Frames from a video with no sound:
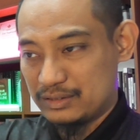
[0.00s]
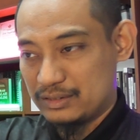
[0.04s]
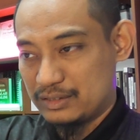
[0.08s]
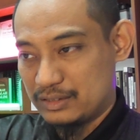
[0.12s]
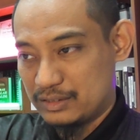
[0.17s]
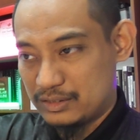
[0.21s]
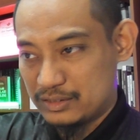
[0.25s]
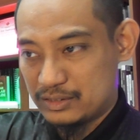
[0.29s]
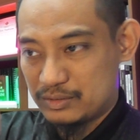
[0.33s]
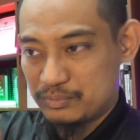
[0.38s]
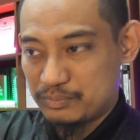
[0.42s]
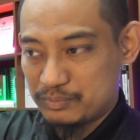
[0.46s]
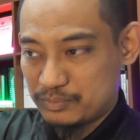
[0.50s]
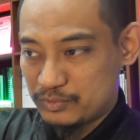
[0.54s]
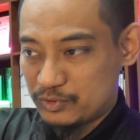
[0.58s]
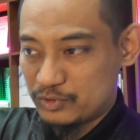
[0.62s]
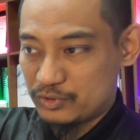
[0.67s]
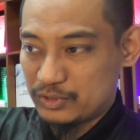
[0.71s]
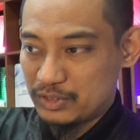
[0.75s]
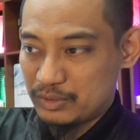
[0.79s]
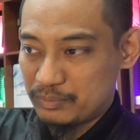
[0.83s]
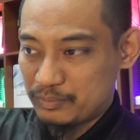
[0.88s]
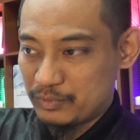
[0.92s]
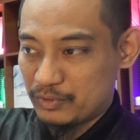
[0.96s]
It is
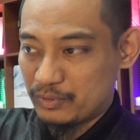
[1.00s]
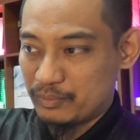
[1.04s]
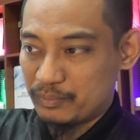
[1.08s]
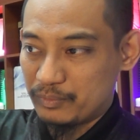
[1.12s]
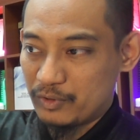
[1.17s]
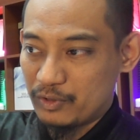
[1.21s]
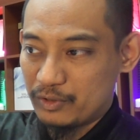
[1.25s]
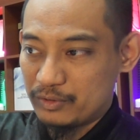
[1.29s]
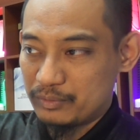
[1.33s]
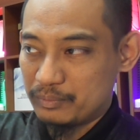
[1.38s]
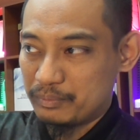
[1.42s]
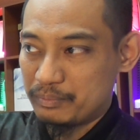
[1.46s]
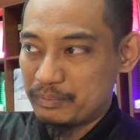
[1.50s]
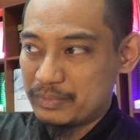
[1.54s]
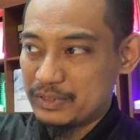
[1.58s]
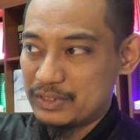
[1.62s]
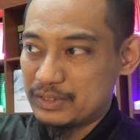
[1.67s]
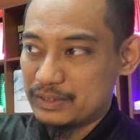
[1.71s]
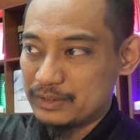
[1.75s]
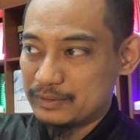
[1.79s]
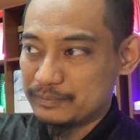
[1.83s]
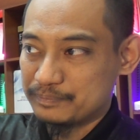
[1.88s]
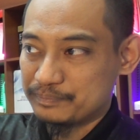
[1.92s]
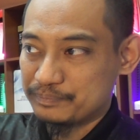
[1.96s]
keep on
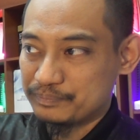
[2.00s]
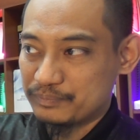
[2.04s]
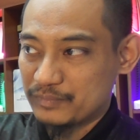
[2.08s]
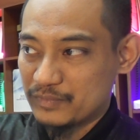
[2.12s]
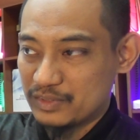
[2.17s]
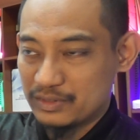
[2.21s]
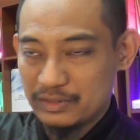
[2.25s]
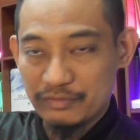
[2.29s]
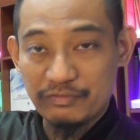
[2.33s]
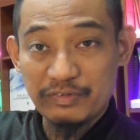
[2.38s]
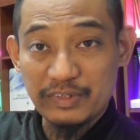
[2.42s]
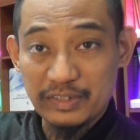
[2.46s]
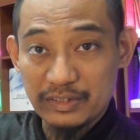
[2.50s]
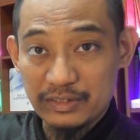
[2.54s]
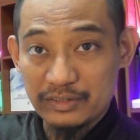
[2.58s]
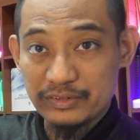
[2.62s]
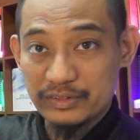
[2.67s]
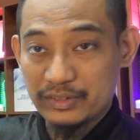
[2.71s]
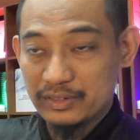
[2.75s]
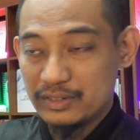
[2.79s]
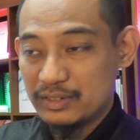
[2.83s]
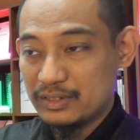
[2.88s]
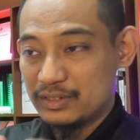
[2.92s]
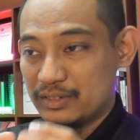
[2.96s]
being
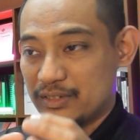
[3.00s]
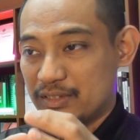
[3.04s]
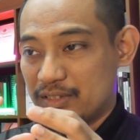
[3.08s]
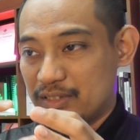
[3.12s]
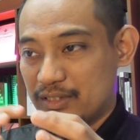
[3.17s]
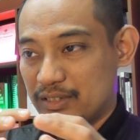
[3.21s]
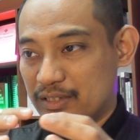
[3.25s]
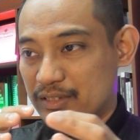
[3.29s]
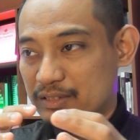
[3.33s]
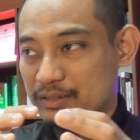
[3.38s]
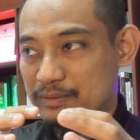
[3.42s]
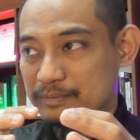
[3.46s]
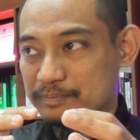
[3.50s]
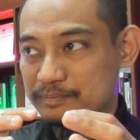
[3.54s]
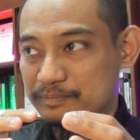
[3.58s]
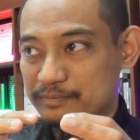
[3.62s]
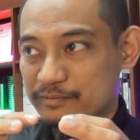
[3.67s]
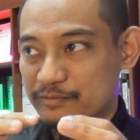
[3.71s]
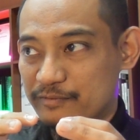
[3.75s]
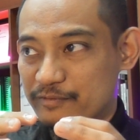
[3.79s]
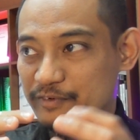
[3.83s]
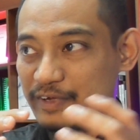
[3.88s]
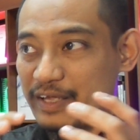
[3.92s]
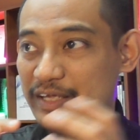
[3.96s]
revealed
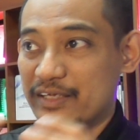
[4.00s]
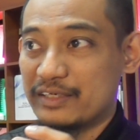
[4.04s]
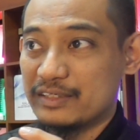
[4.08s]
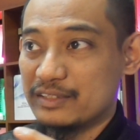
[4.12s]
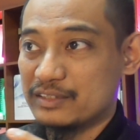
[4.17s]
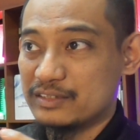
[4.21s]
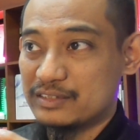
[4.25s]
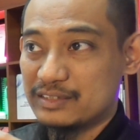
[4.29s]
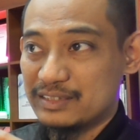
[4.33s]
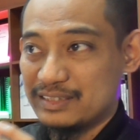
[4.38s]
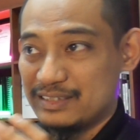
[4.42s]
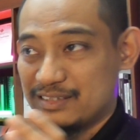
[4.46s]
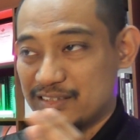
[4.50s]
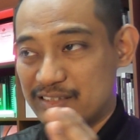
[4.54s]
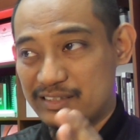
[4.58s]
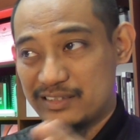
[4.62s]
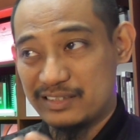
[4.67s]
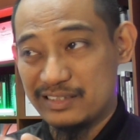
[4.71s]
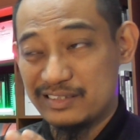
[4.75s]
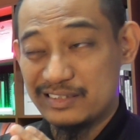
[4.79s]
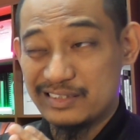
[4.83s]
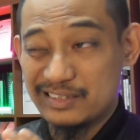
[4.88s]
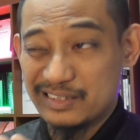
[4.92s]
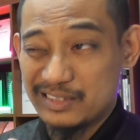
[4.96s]
in various
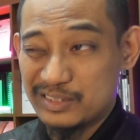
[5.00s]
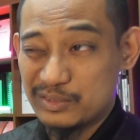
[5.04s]
instances,